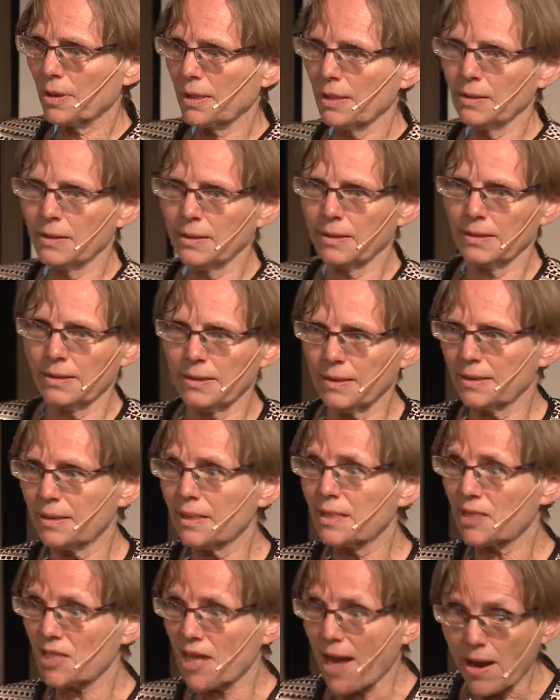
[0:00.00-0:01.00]
in
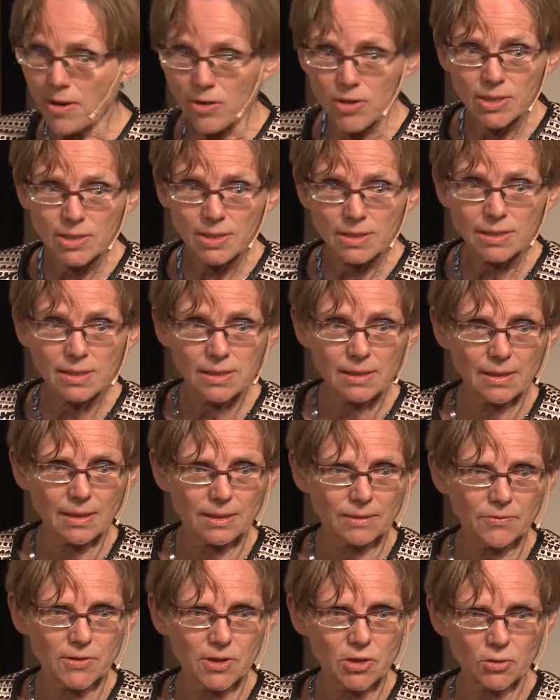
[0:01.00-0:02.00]
the terraces
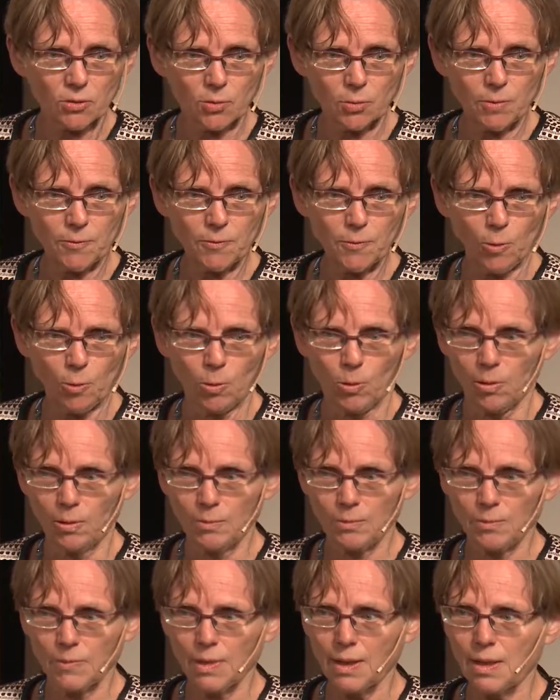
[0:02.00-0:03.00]
that we saw before.
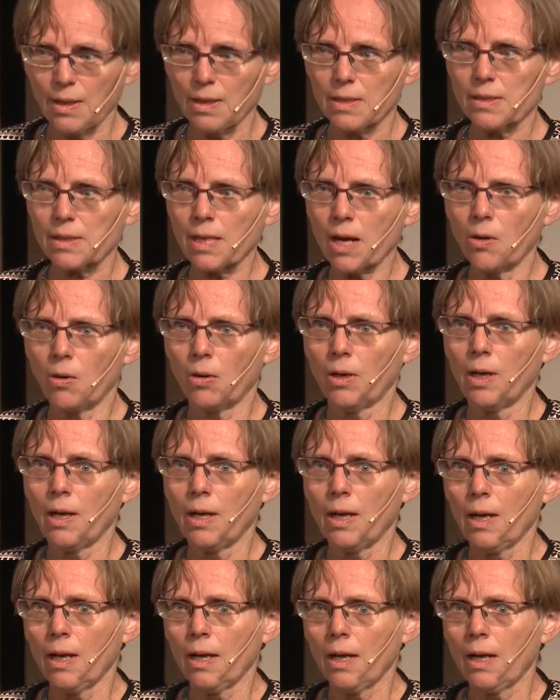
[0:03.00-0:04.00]
So
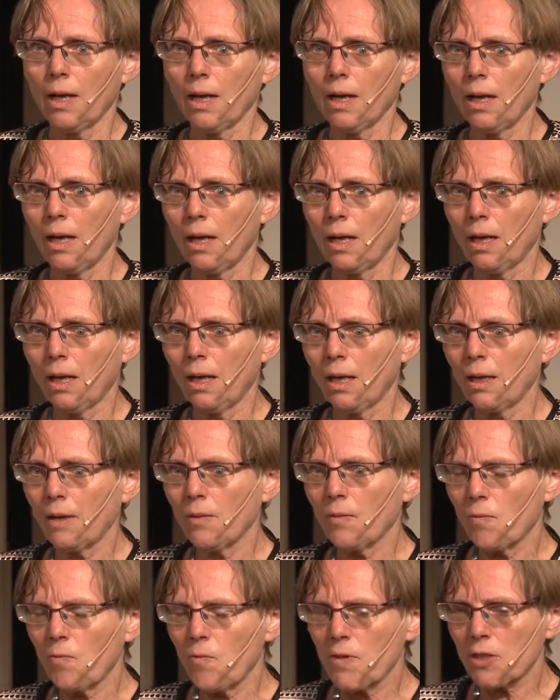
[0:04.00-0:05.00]

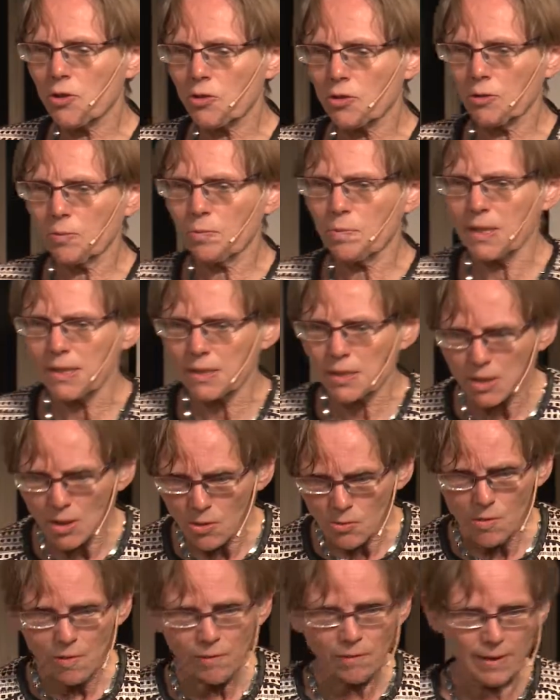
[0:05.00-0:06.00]
we should be
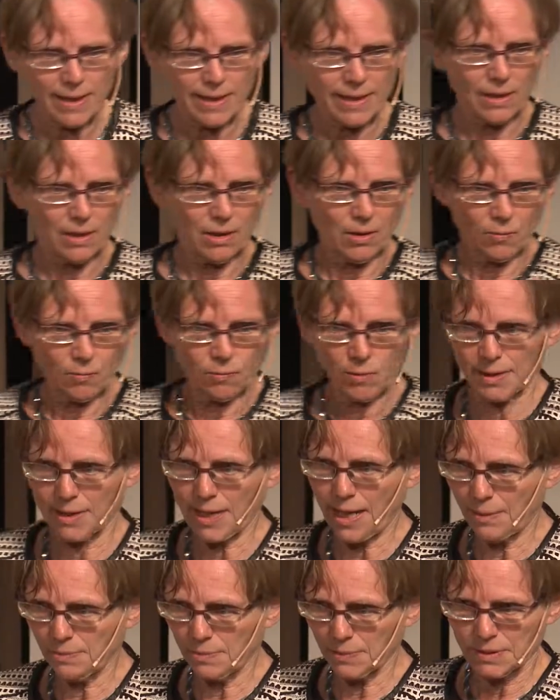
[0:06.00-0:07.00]
so aware of what
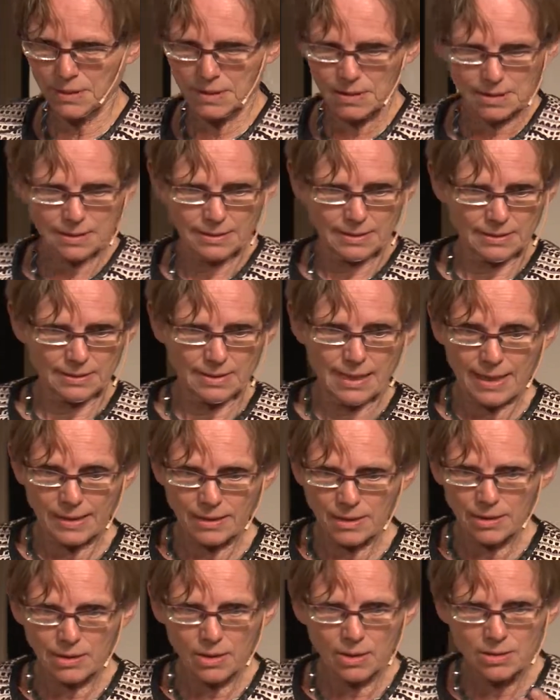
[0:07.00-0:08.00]
happens in
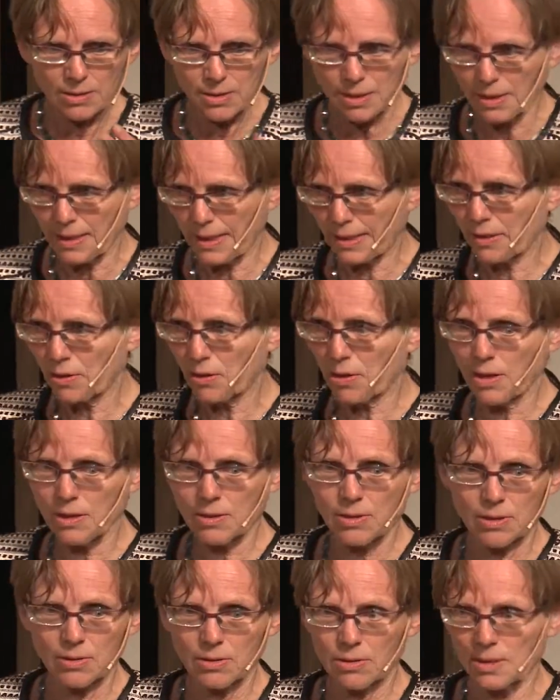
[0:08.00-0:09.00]
agriculture,
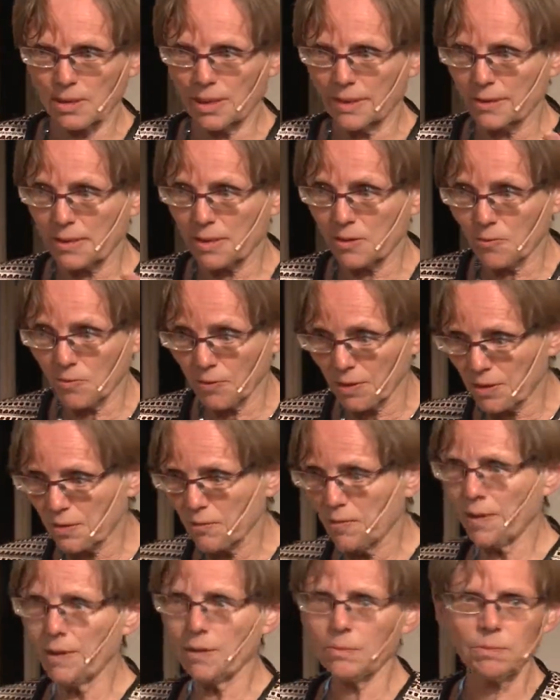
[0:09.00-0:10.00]
agricultural scientific
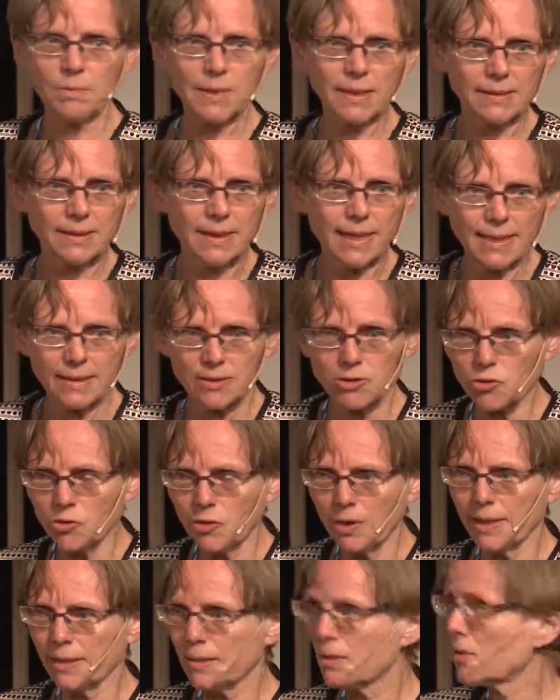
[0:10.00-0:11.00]
development, and trying